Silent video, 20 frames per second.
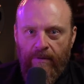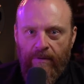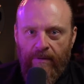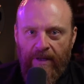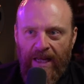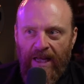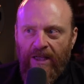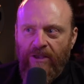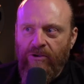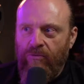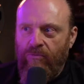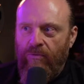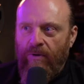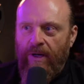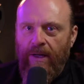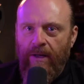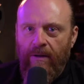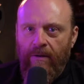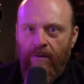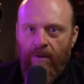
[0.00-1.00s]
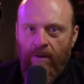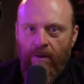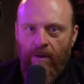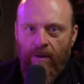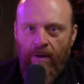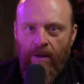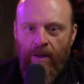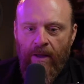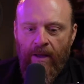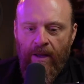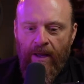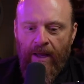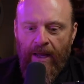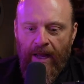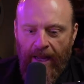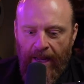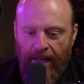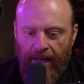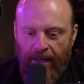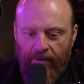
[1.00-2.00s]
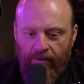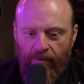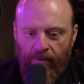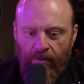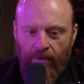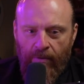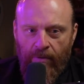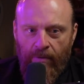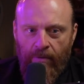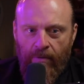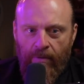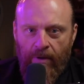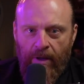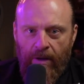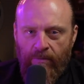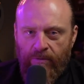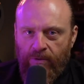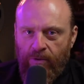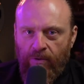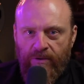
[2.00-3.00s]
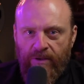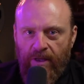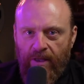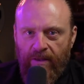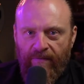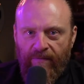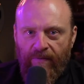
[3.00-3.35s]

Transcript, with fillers: history and it was also the